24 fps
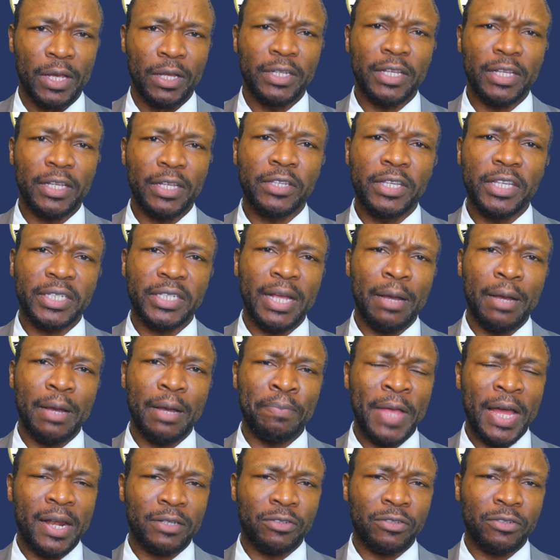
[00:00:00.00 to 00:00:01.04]
the system
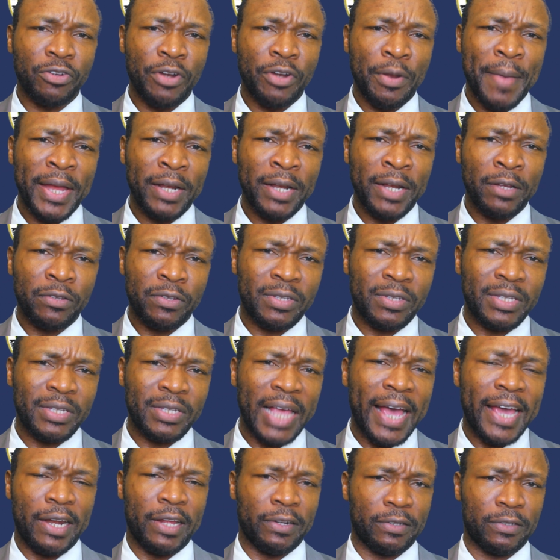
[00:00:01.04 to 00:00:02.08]
that has remained
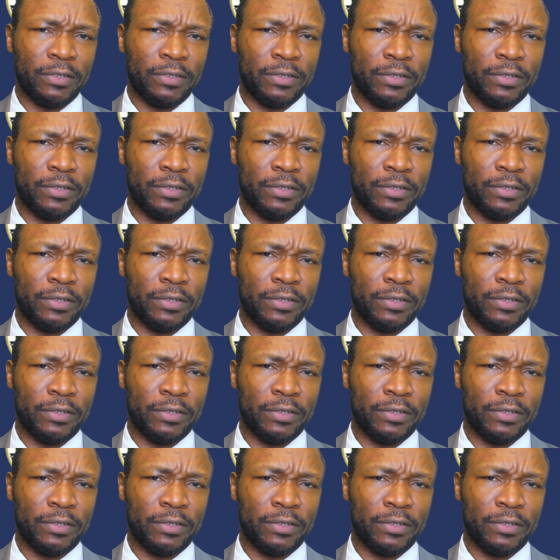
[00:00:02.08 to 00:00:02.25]
silent